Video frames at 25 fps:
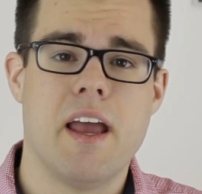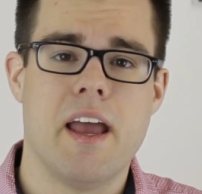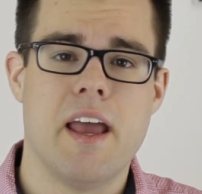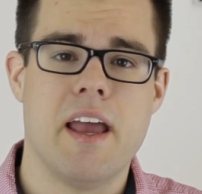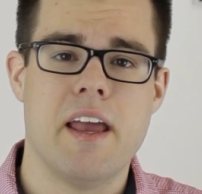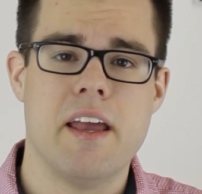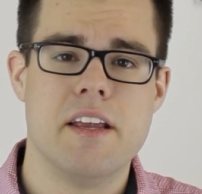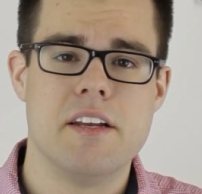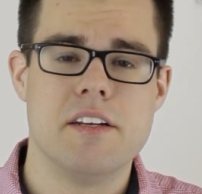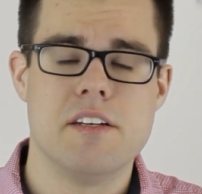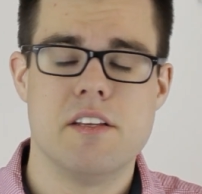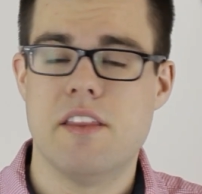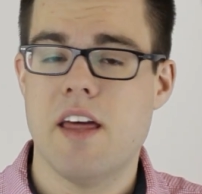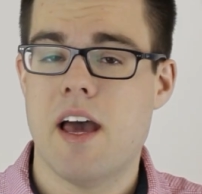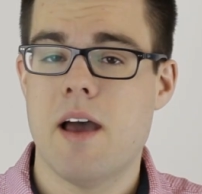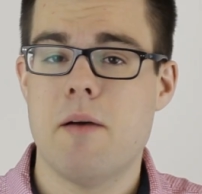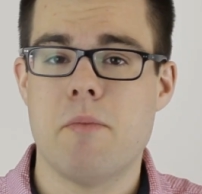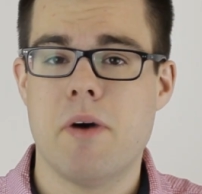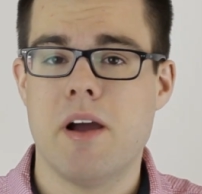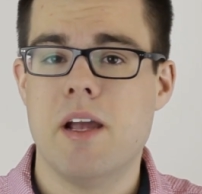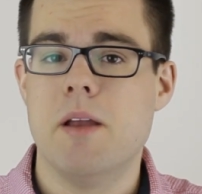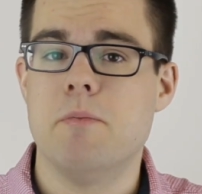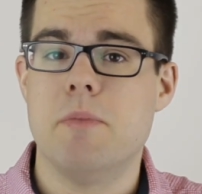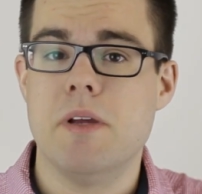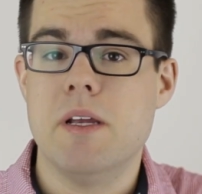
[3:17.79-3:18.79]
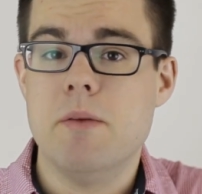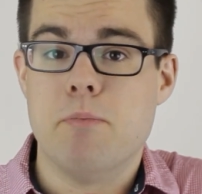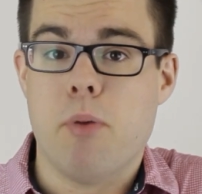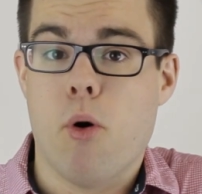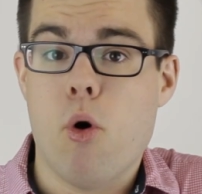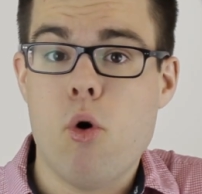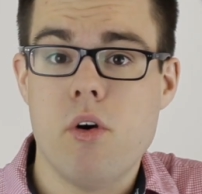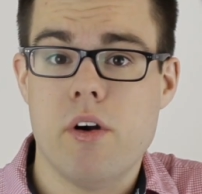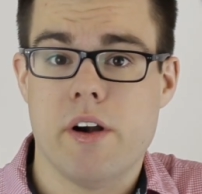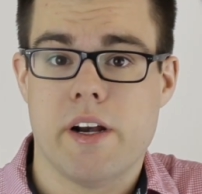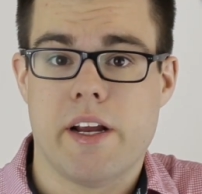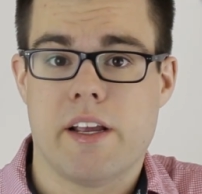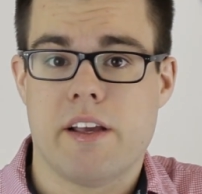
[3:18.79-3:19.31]
And that might be
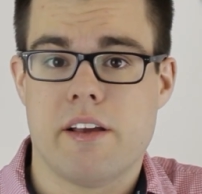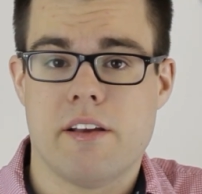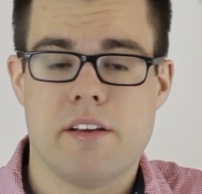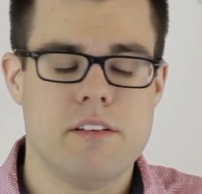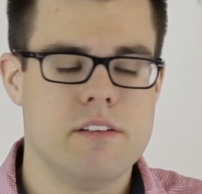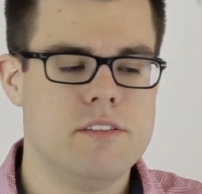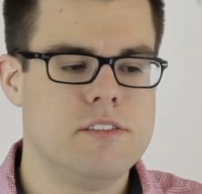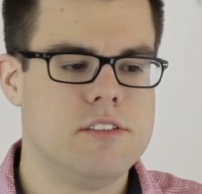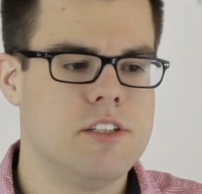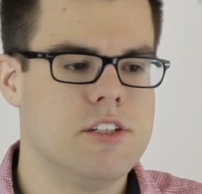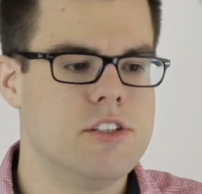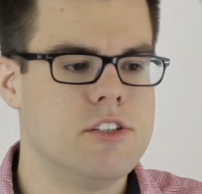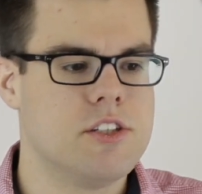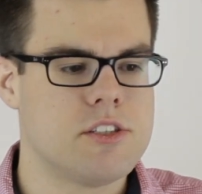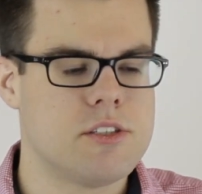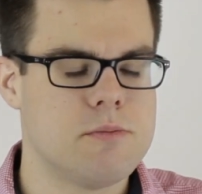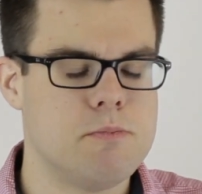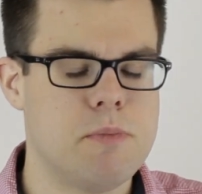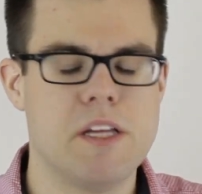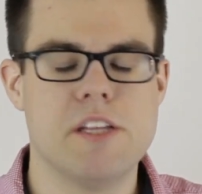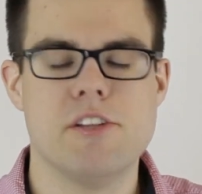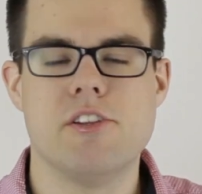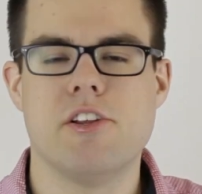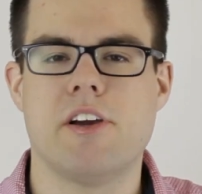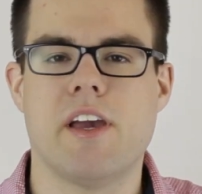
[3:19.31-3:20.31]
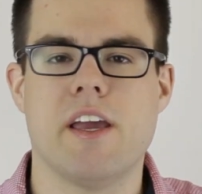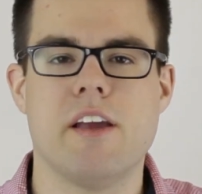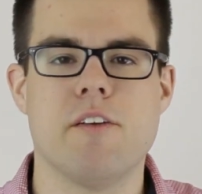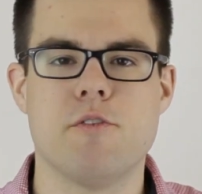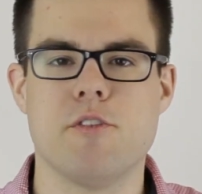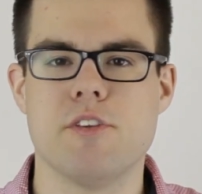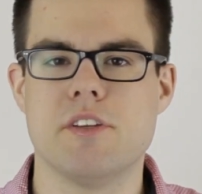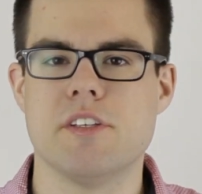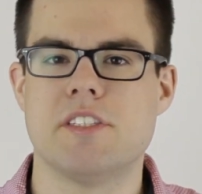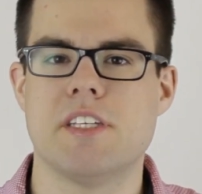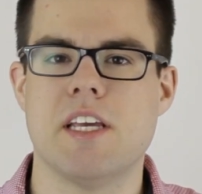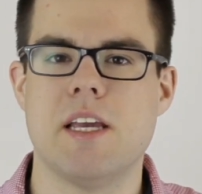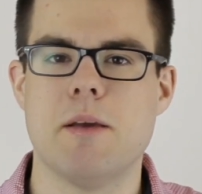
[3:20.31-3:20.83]
boring to just be looking
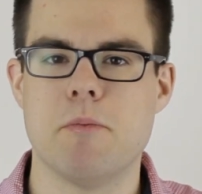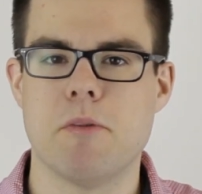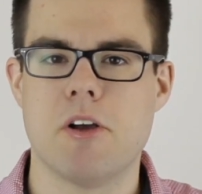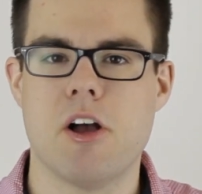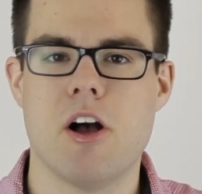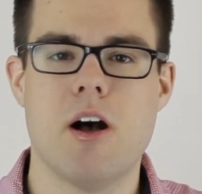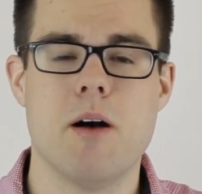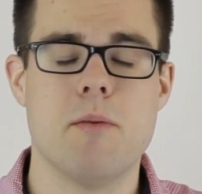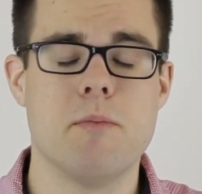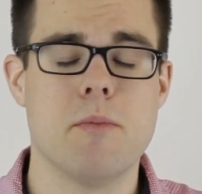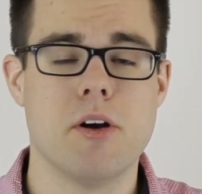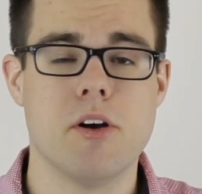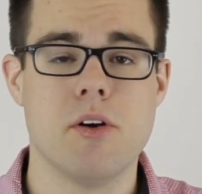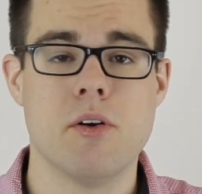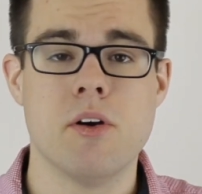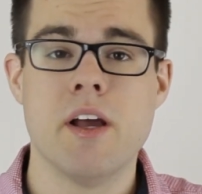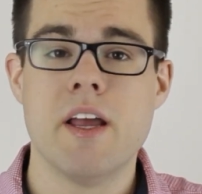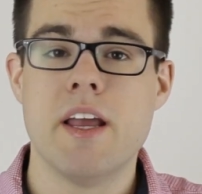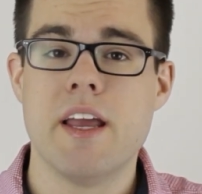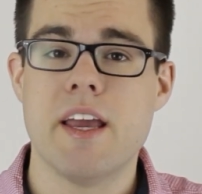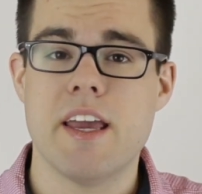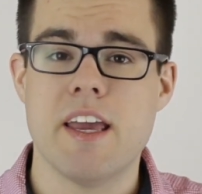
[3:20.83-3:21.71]
for the same combo.